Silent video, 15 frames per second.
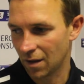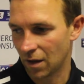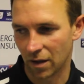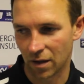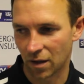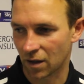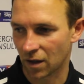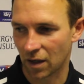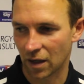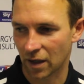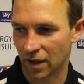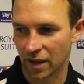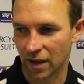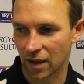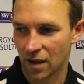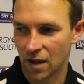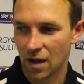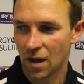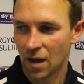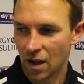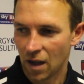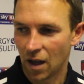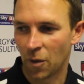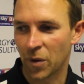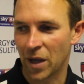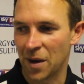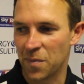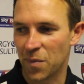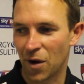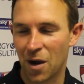I'm
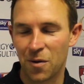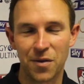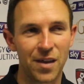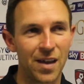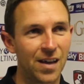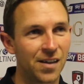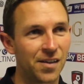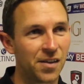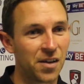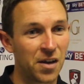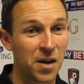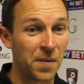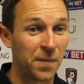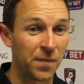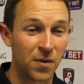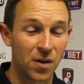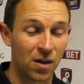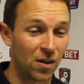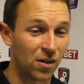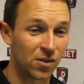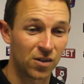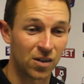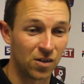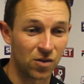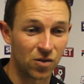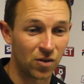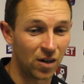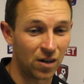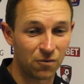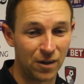getting by with it, and you know, I just
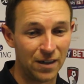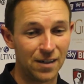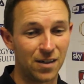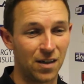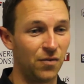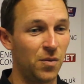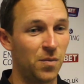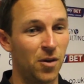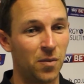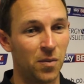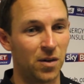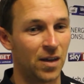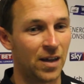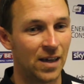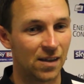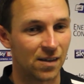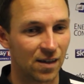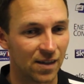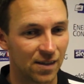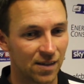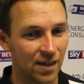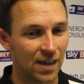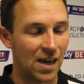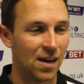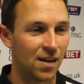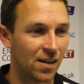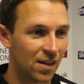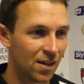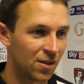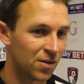enjoy, I relish every moment I get to get out
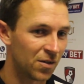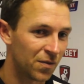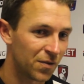there, because